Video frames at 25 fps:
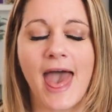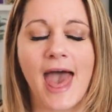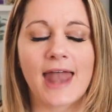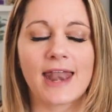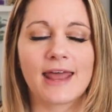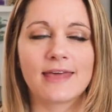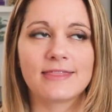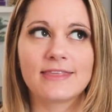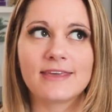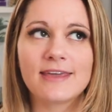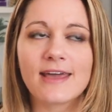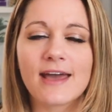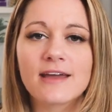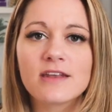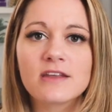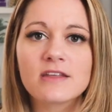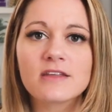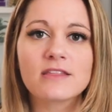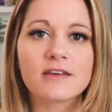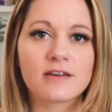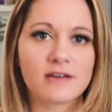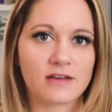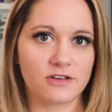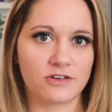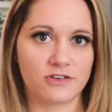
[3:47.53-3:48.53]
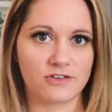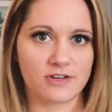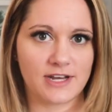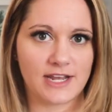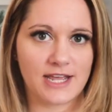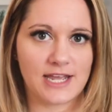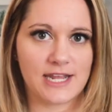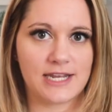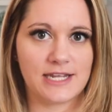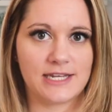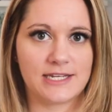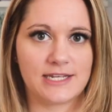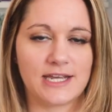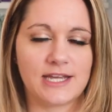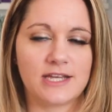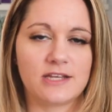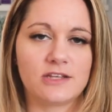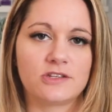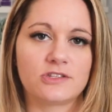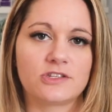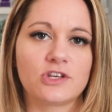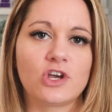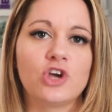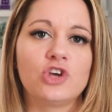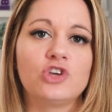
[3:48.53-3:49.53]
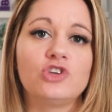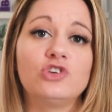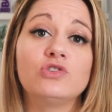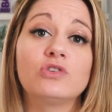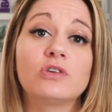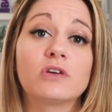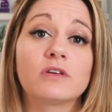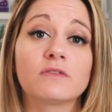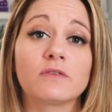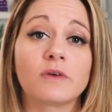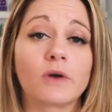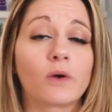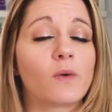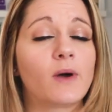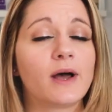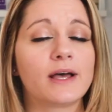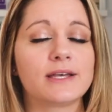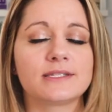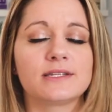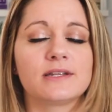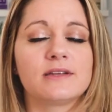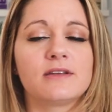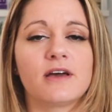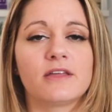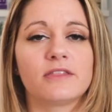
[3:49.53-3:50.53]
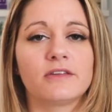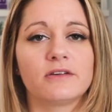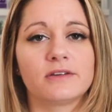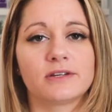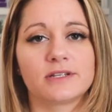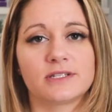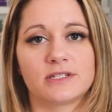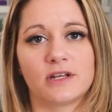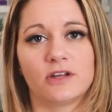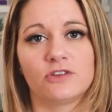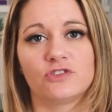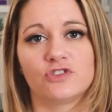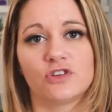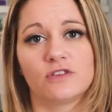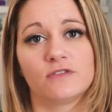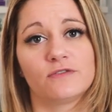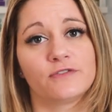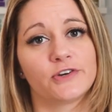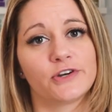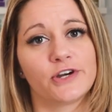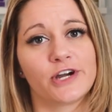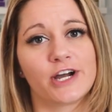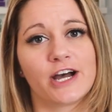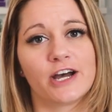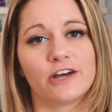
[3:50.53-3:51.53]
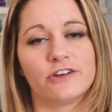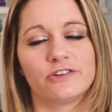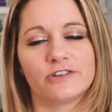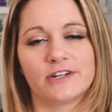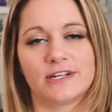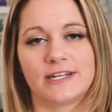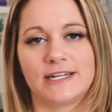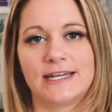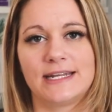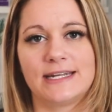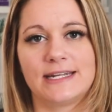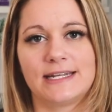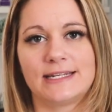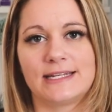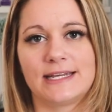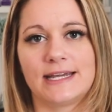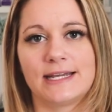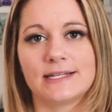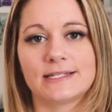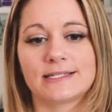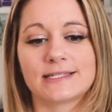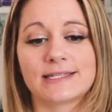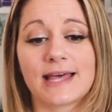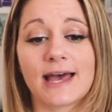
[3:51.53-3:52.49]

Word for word: and at the end of the 180 days, you can request another extension for 180 days.